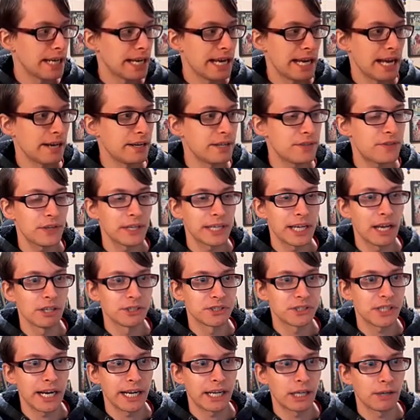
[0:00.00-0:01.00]
Anything
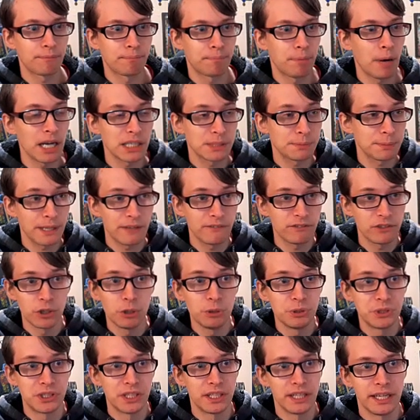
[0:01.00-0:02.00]
else that I could possibly have
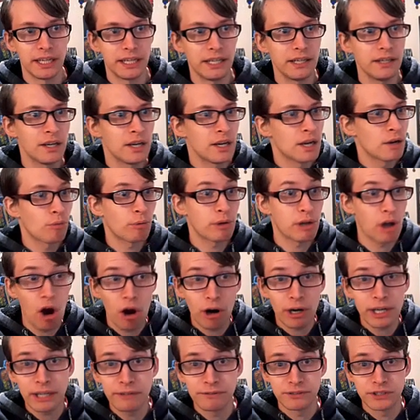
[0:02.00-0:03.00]
used it in, we
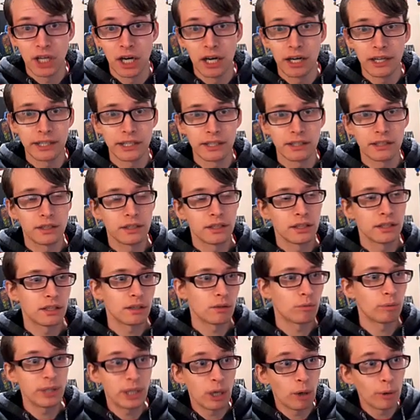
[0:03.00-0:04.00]
already have done.
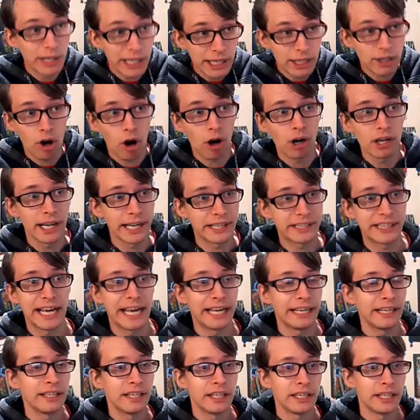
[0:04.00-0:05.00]
We don't get a car like
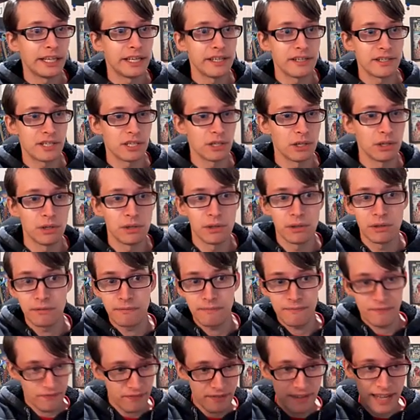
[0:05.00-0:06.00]
that until
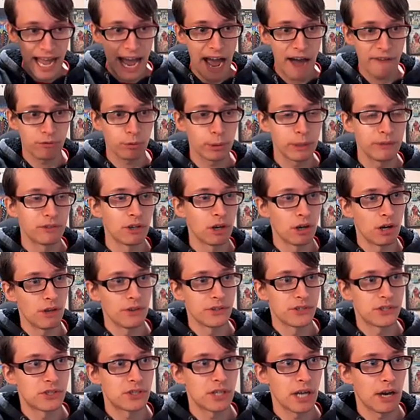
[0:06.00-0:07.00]
after we've done all
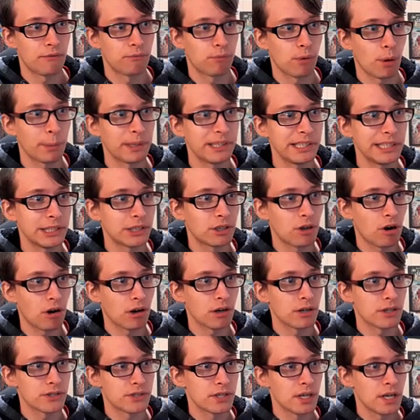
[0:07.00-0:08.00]
this stuff where we need
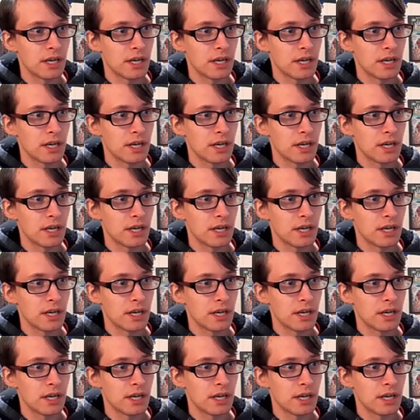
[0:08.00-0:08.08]
cars